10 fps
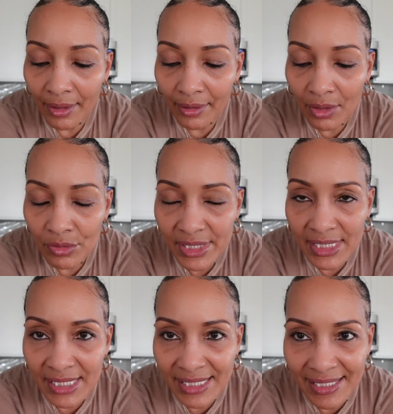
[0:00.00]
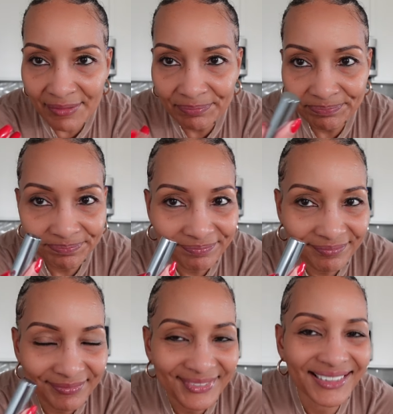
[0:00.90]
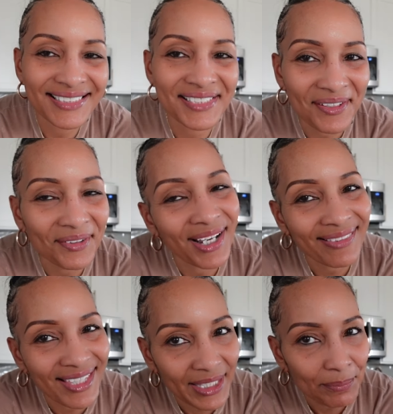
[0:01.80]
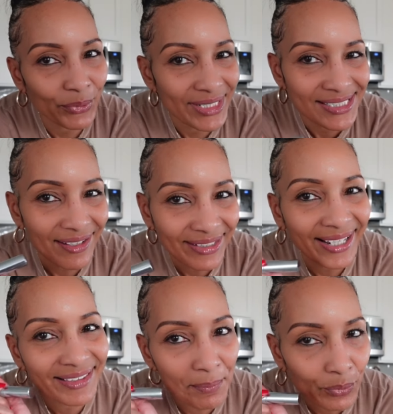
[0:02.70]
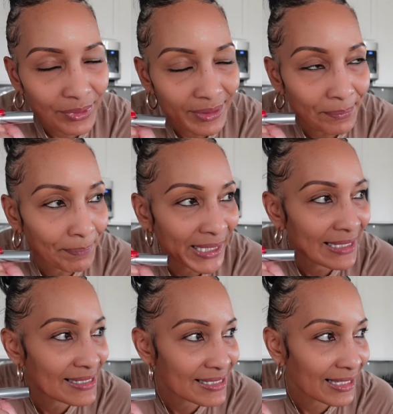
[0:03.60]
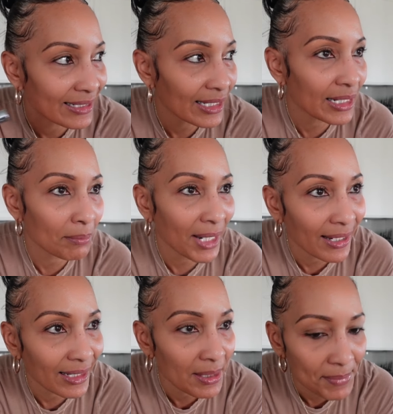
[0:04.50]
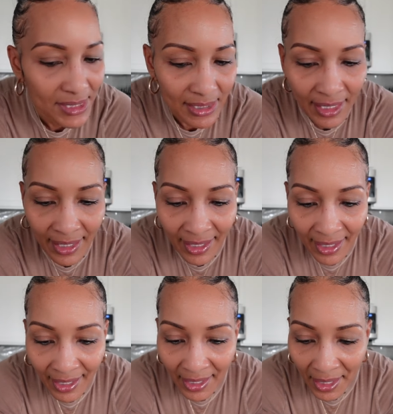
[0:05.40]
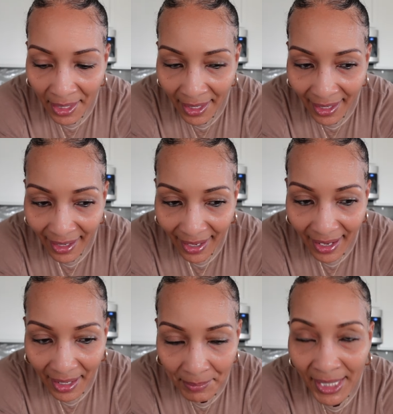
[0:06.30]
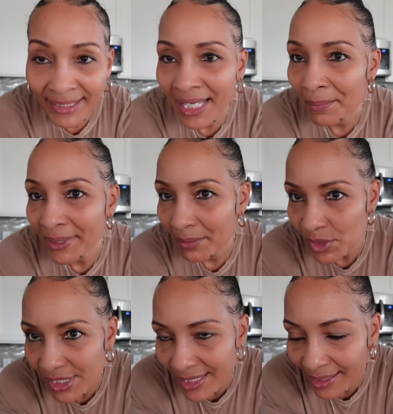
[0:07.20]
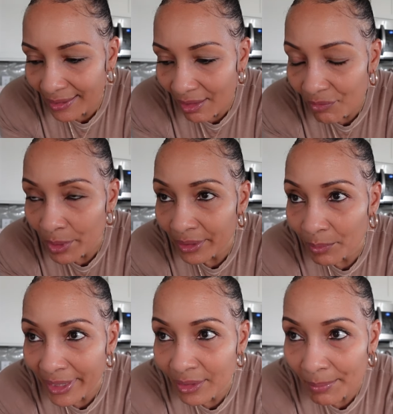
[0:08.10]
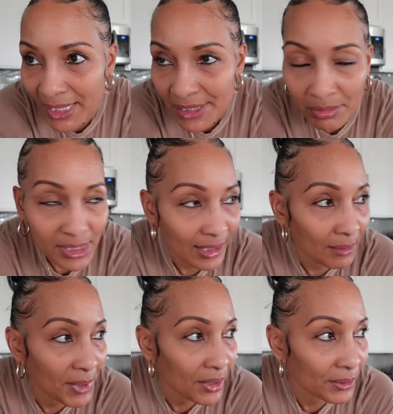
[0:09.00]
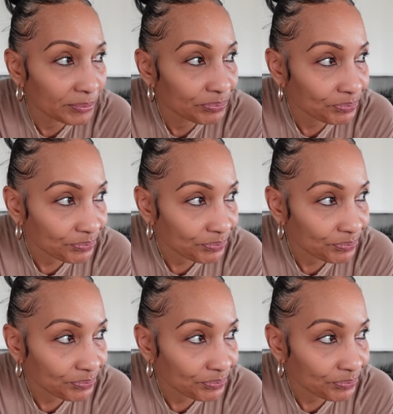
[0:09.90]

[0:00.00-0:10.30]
Kosas. So I think it brings out like the pink tint in my lips. Yeah, but I'm just getting off work, waiting on my husband to come home.